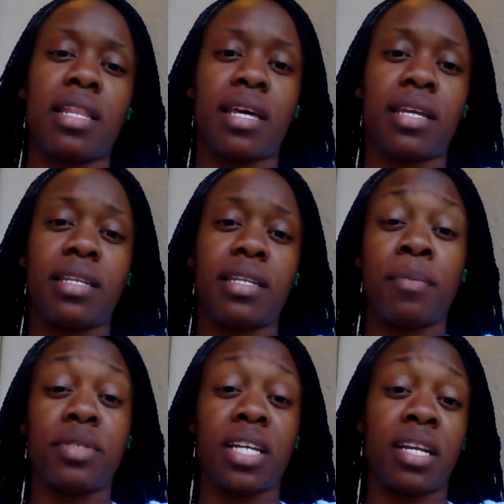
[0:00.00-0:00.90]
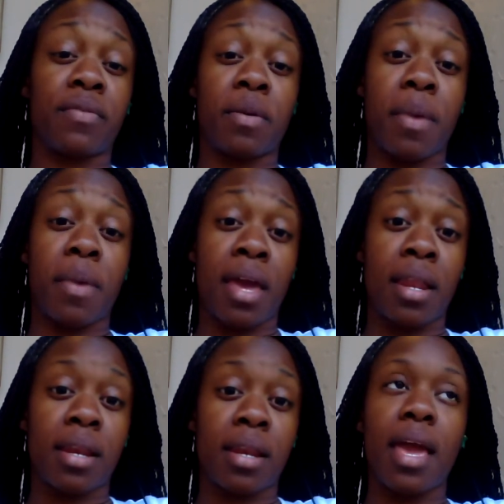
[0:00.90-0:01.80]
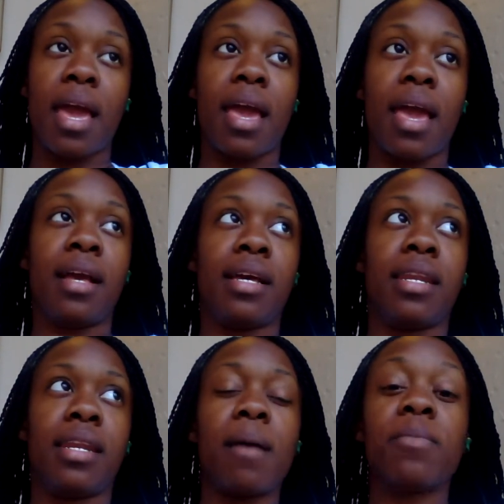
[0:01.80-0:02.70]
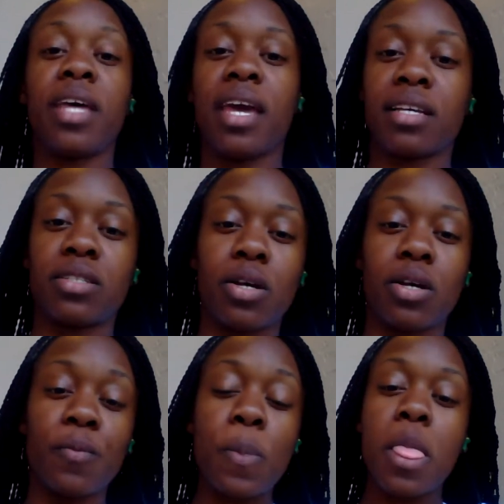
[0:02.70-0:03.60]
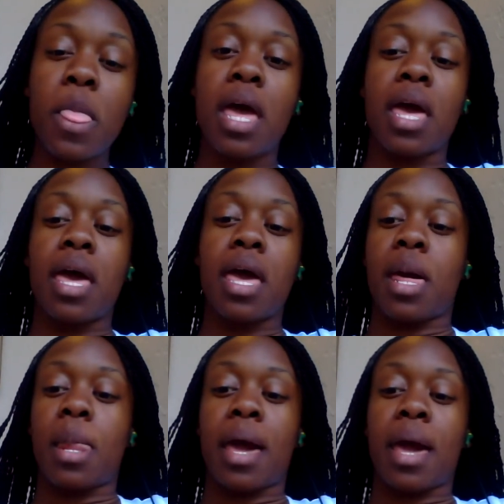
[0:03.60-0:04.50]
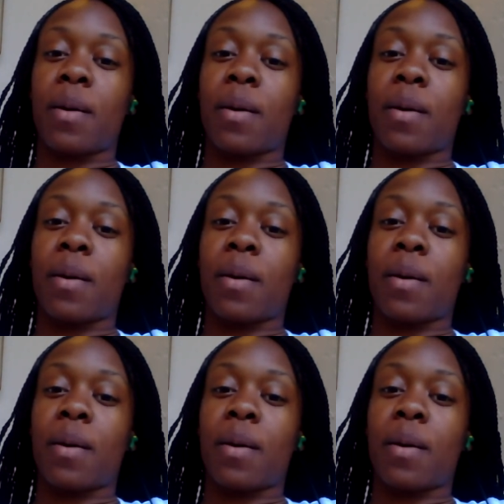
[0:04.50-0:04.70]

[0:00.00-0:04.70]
a depth chain of command, and I'm the XO. Now